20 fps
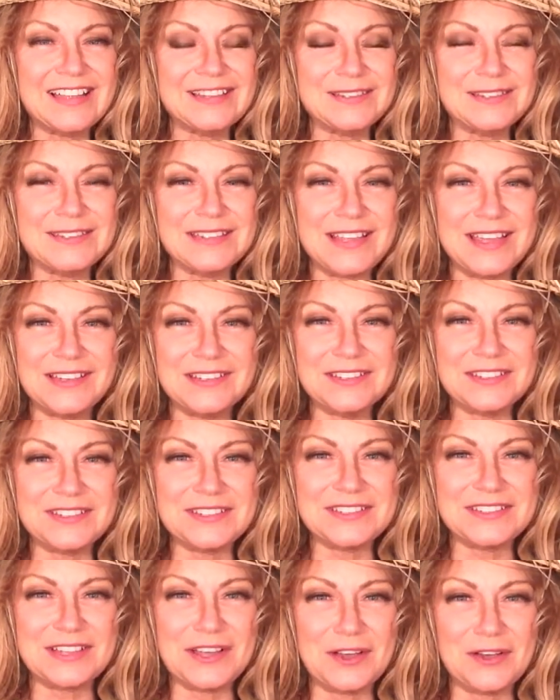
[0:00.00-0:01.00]
and send
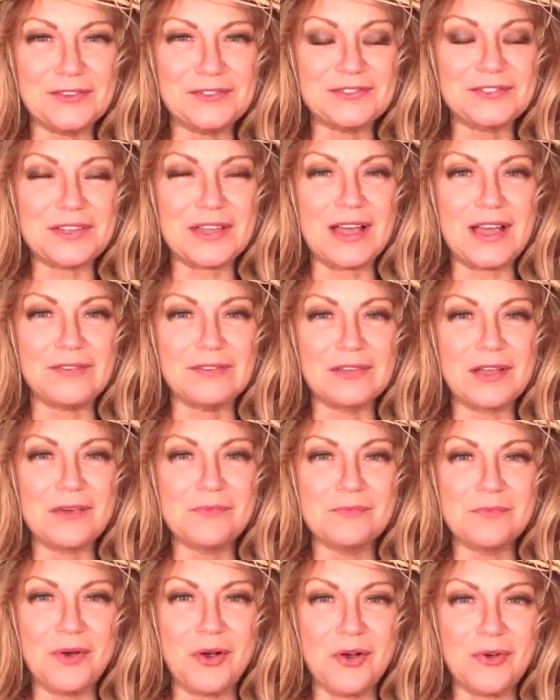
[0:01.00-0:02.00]
yourself to having a
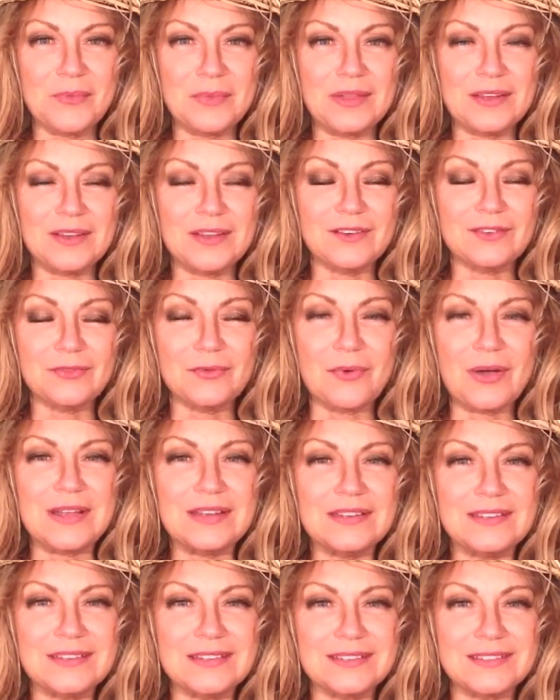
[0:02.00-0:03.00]
moment of
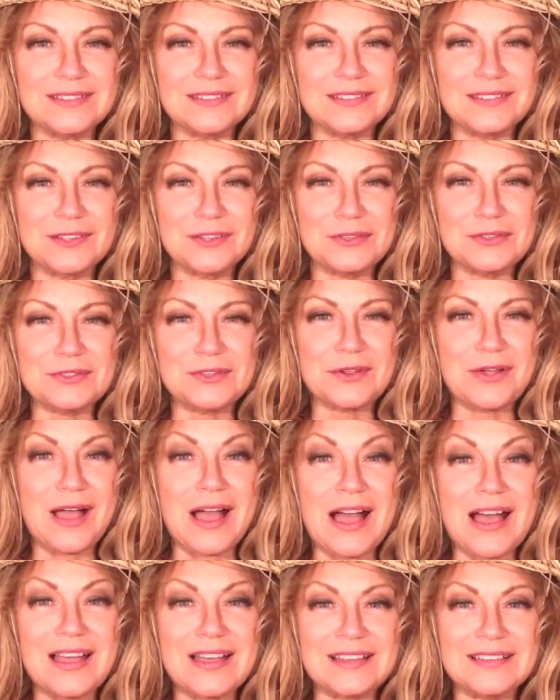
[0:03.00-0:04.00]
oneness. Close your
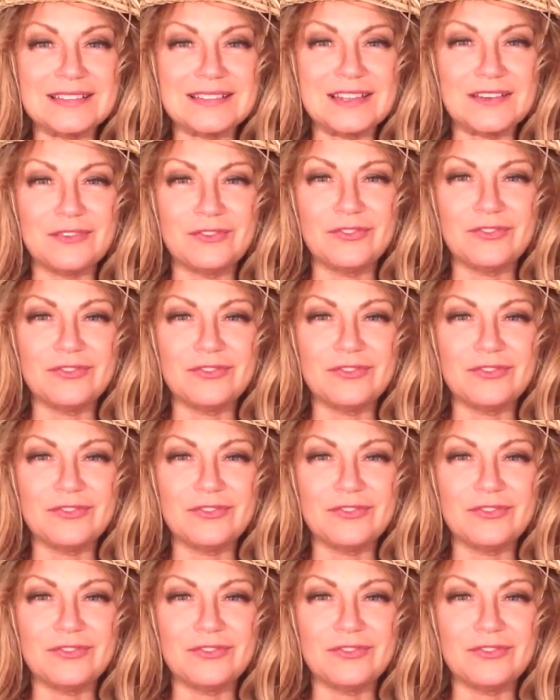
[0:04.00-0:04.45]
eyes and